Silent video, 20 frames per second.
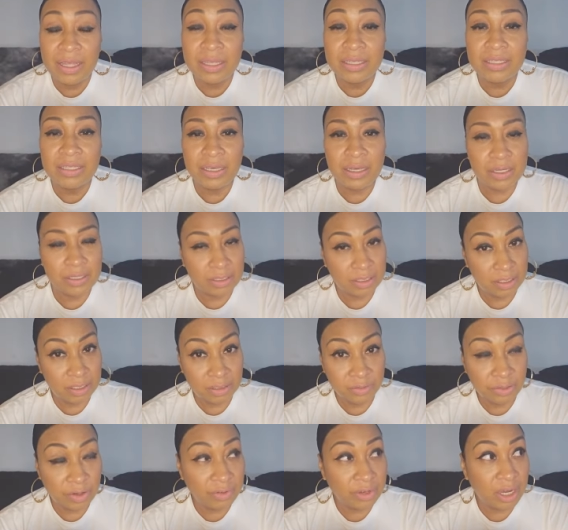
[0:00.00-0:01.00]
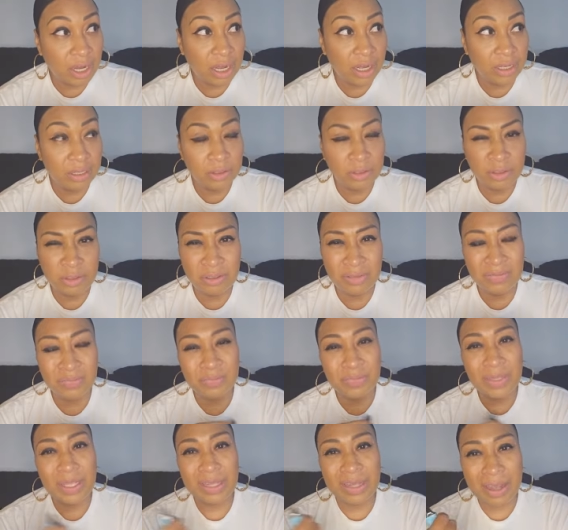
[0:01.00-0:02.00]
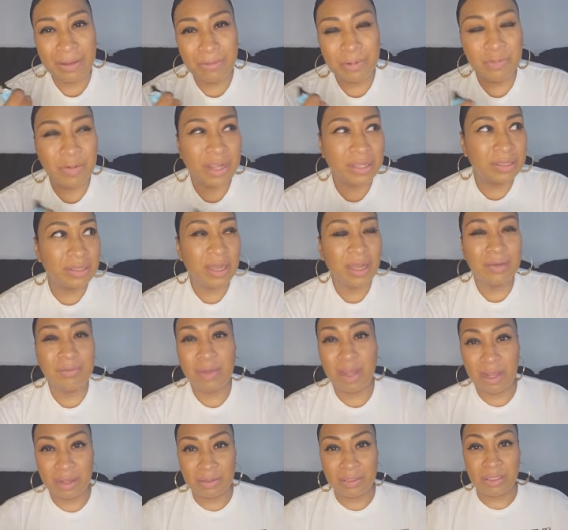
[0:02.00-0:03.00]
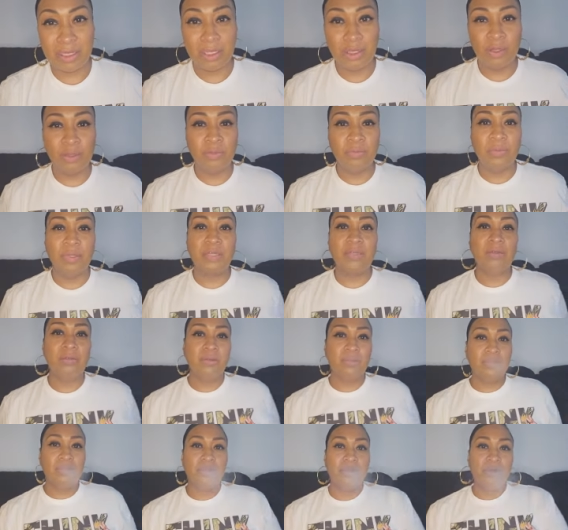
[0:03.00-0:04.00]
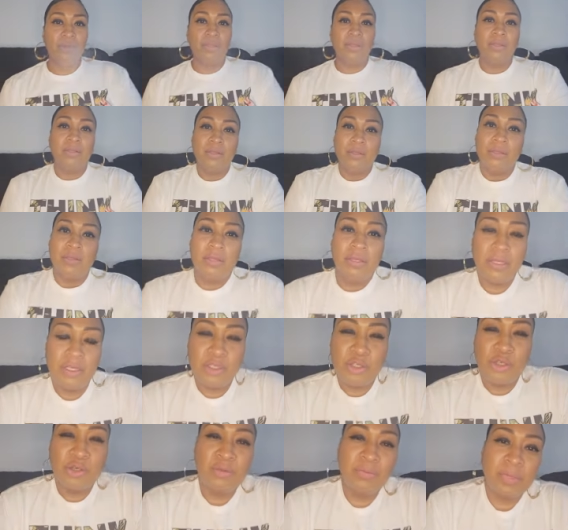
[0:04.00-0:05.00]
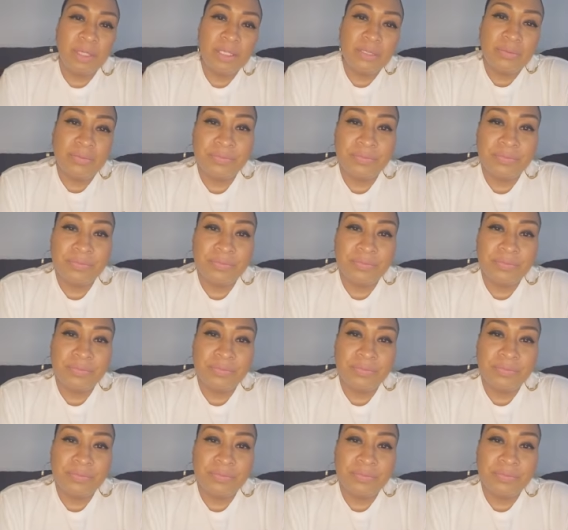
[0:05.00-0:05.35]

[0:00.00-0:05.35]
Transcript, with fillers: Yes, it's very hot in the I would rather I, I would say humid. It's humid.